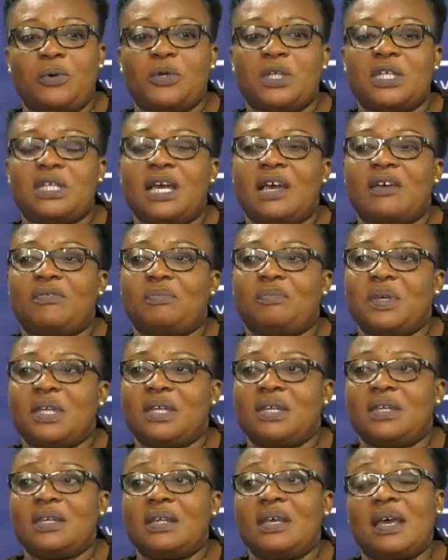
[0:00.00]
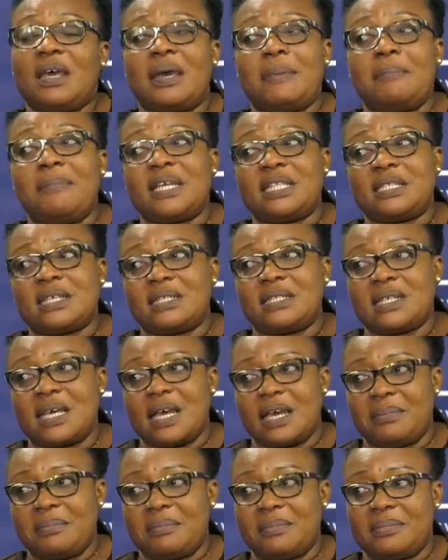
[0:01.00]
have been a better
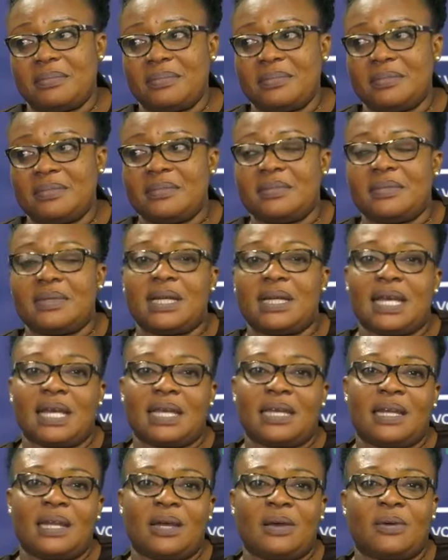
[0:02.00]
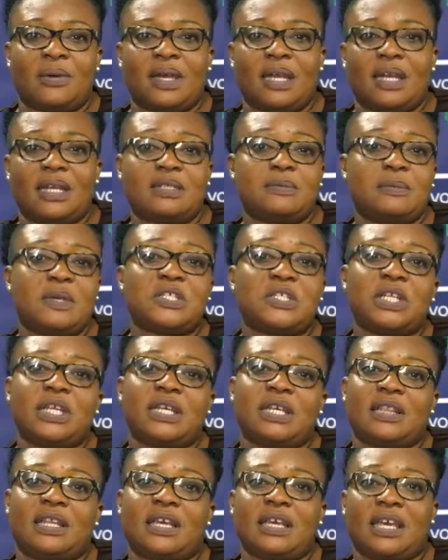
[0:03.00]
time like now, and especially
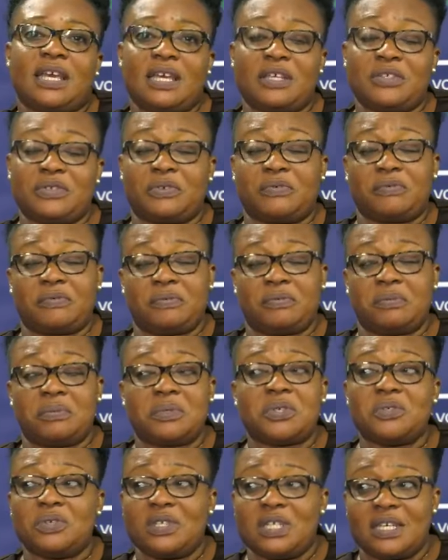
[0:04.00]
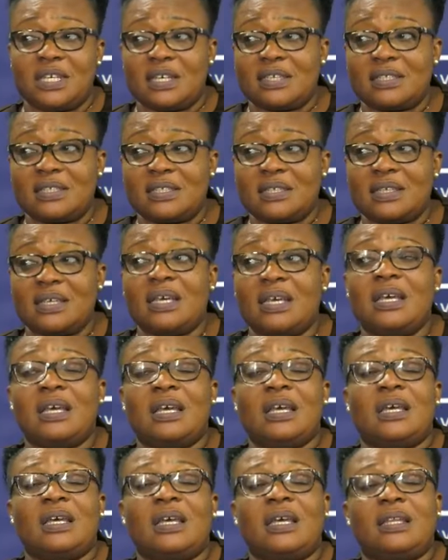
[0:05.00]
in the case of UDS,
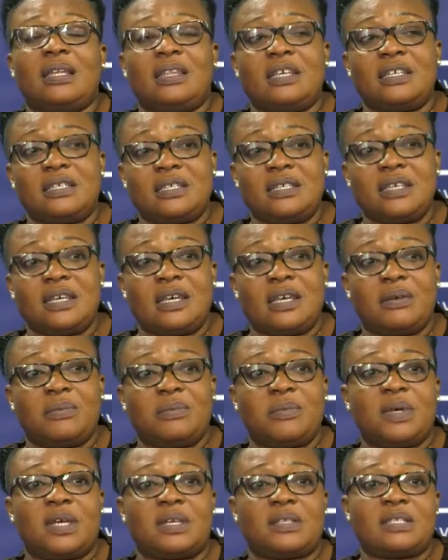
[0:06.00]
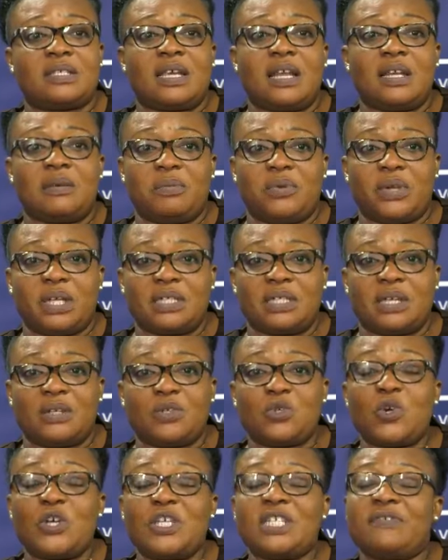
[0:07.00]
this year we are celebrating
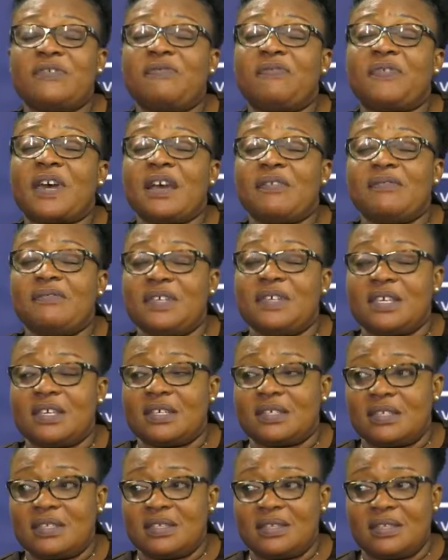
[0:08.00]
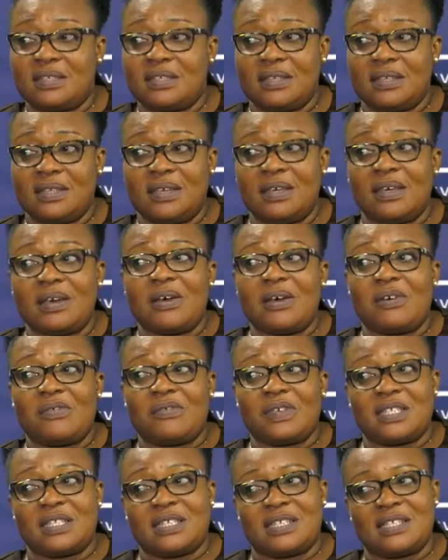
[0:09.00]
25 years of
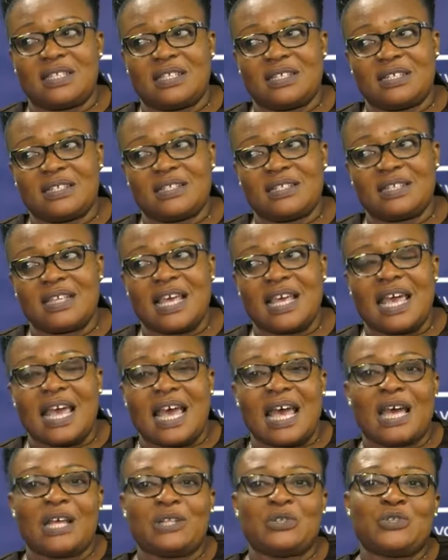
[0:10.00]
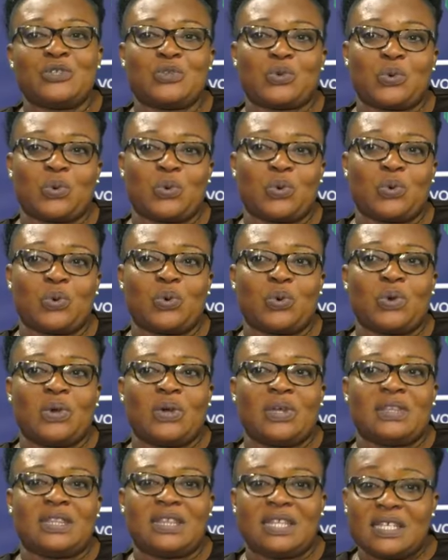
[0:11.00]
existence, and so
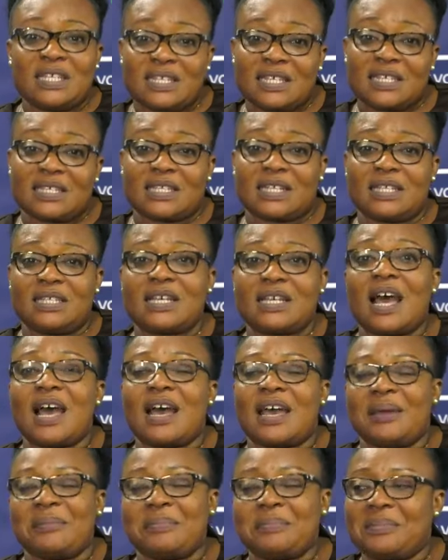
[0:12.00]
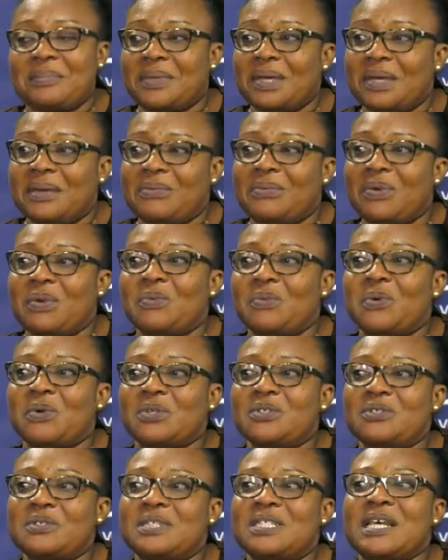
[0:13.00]
this is the time we want
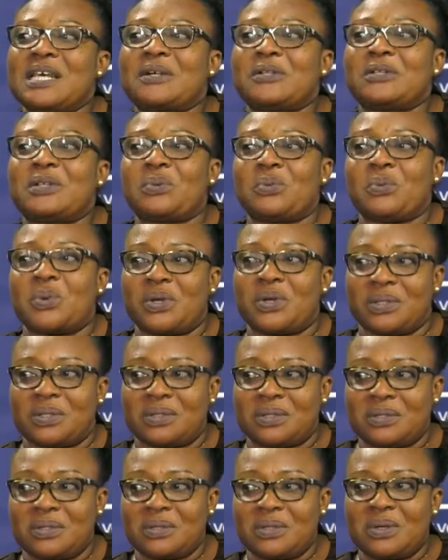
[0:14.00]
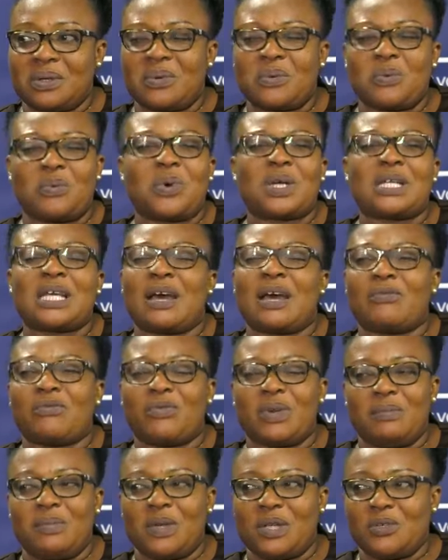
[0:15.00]
to tell the world, what have we
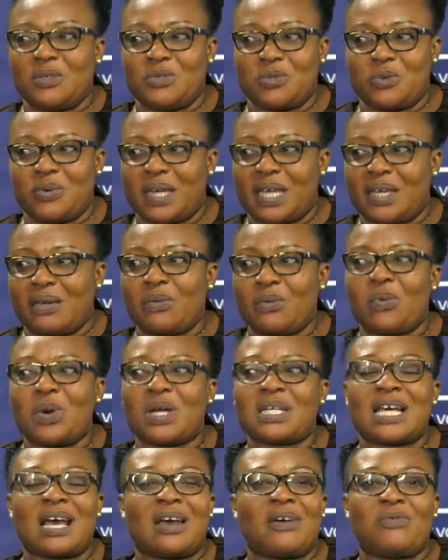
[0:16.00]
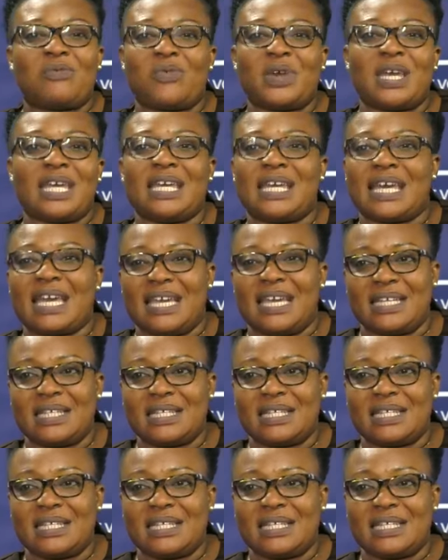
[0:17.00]
been doing, what have we gained,